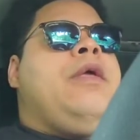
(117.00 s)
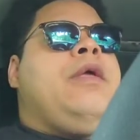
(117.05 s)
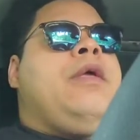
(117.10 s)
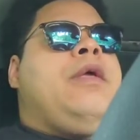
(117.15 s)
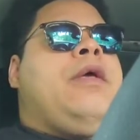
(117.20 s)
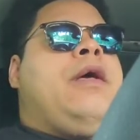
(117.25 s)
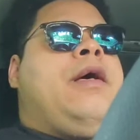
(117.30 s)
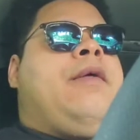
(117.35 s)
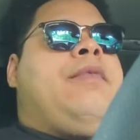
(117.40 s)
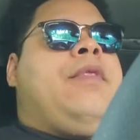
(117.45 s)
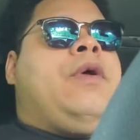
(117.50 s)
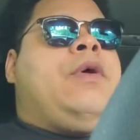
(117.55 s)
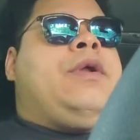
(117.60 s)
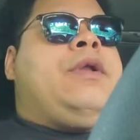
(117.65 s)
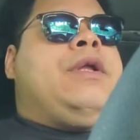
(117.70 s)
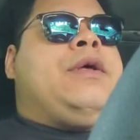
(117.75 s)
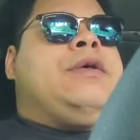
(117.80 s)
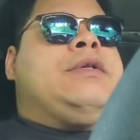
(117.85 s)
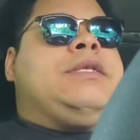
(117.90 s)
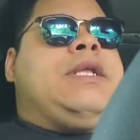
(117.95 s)

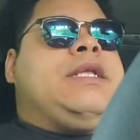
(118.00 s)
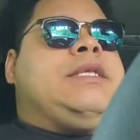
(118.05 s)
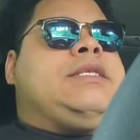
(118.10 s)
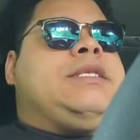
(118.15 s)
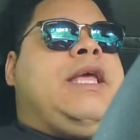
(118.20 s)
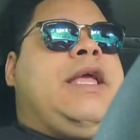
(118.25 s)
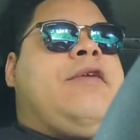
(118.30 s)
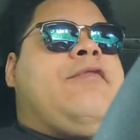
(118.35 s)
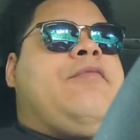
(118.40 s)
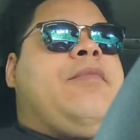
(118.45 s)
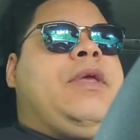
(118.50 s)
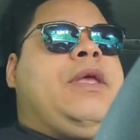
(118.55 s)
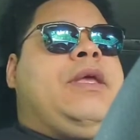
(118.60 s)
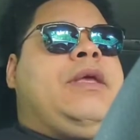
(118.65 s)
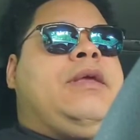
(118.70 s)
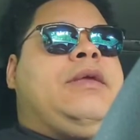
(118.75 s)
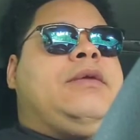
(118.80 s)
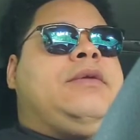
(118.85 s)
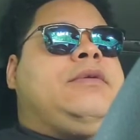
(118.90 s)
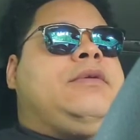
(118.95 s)
Lord knows that saved
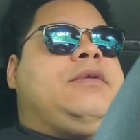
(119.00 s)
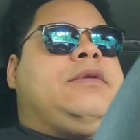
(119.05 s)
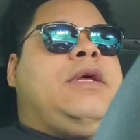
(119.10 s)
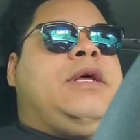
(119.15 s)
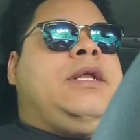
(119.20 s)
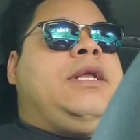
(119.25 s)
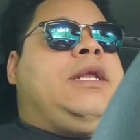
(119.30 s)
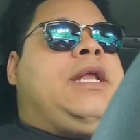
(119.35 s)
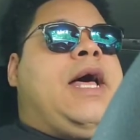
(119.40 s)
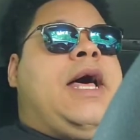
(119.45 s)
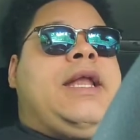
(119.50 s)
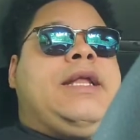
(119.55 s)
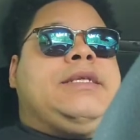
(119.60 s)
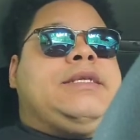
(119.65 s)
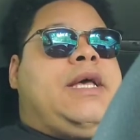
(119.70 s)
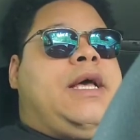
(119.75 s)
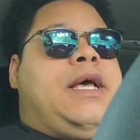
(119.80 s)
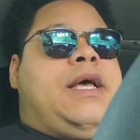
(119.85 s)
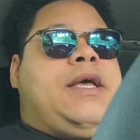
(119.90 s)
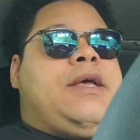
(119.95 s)
me a lot of
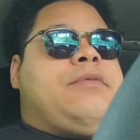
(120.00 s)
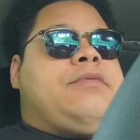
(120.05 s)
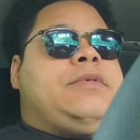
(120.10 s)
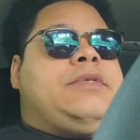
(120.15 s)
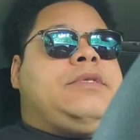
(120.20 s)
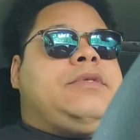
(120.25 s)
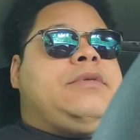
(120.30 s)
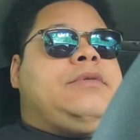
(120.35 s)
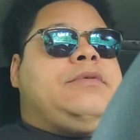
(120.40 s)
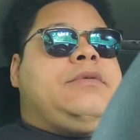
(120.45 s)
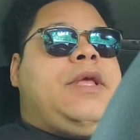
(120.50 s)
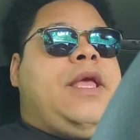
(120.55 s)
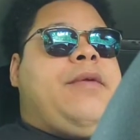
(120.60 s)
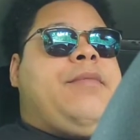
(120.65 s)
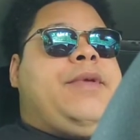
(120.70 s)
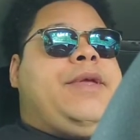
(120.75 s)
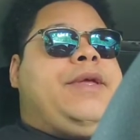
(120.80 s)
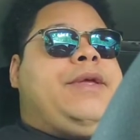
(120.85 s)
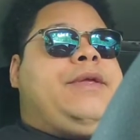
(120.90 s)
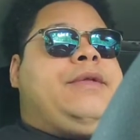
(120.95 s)
times.
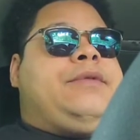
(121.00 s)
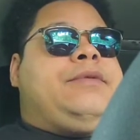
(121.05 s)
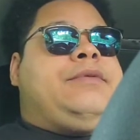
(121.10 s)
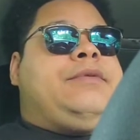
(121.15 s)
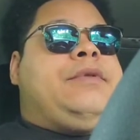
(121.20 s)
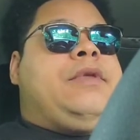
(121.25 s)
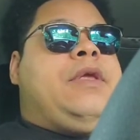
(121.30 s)
Amen.